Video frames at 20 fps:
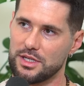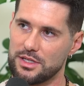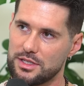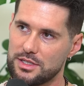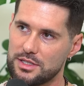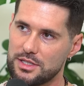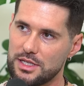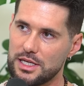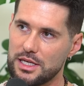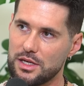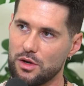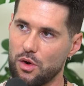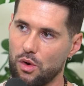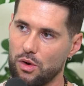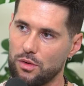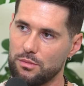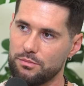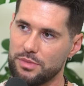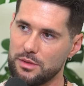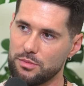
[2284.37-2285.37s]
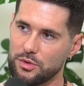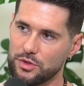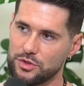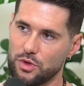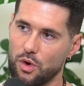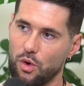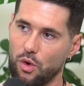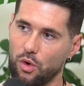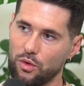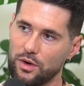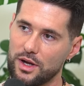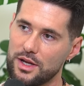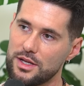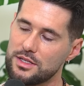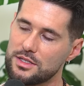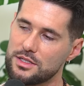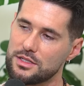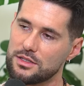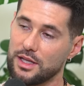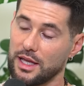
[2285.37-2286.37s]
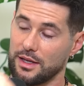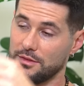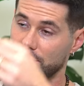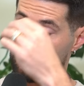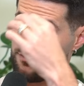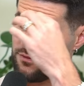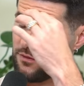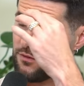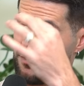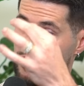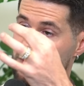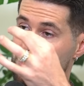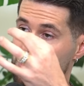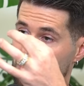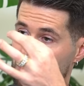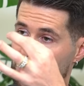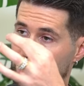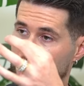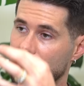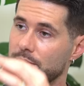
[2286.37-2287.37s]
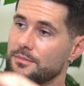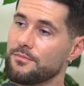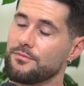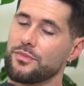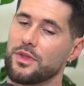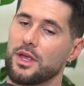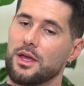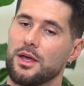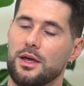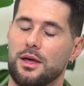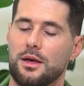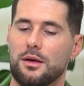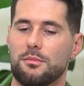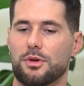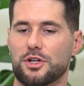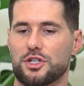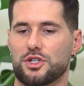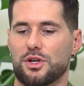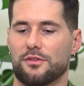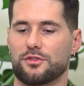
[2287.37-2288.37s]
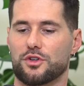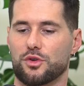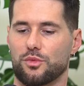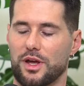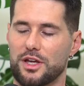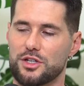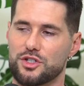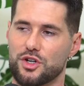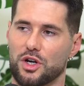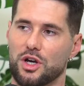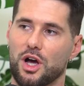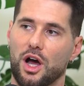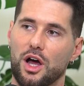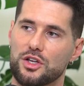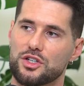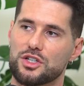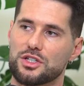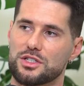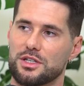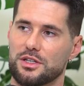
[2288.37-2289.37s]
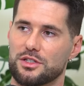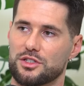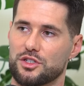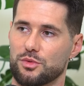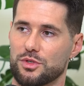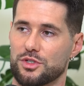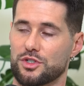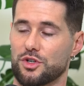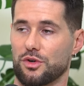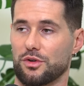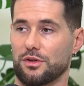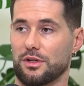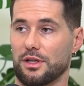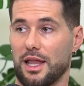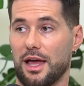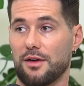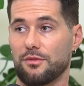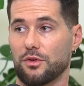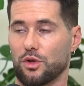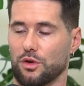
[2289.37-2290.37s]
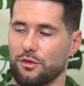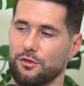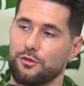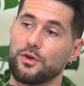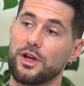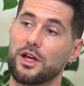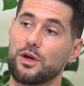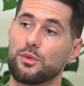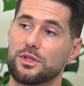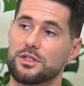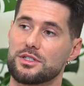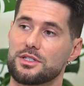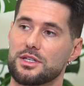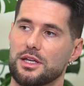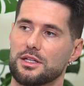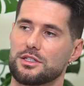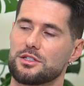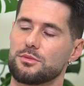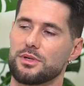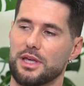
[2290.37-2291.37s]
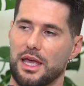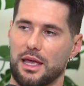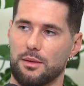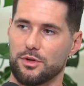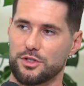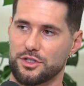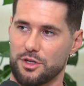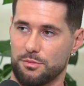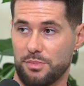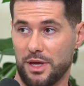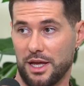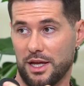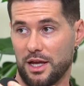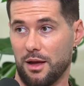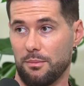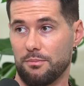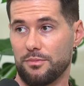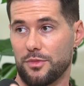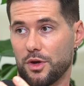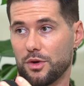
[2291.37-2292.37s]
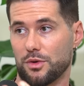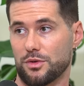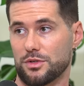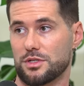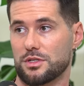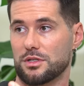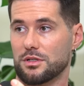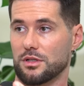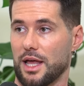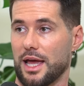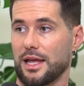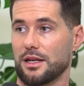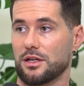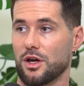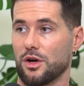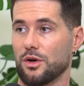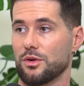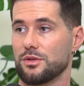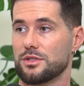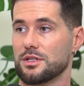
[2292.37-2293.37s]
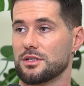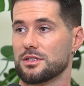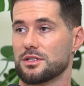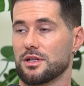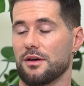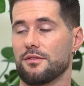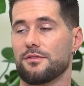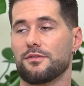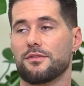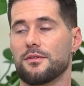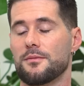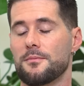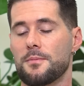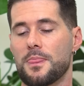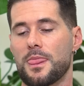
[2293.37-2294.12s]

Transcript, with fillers: to see people's auras like visually, but you have to raise your consciousness to a certain level or frequency to be able to pick up those light codes and stuff.